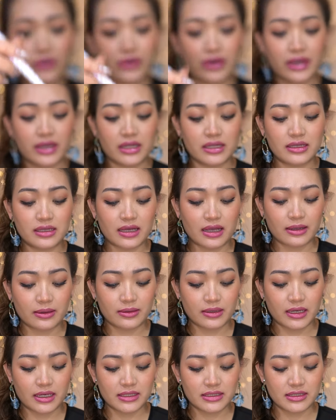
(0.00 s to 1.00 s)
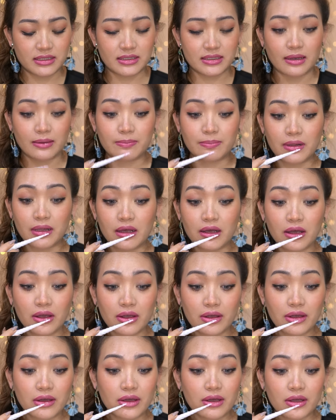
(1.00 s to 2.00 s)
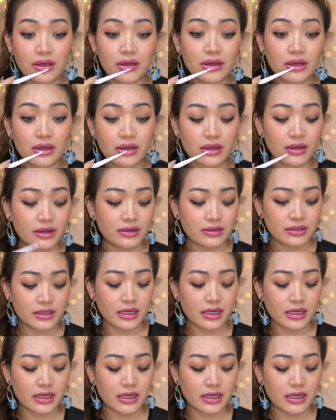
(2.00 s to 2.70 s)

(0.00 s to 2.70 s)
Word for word: oil, and I just apply and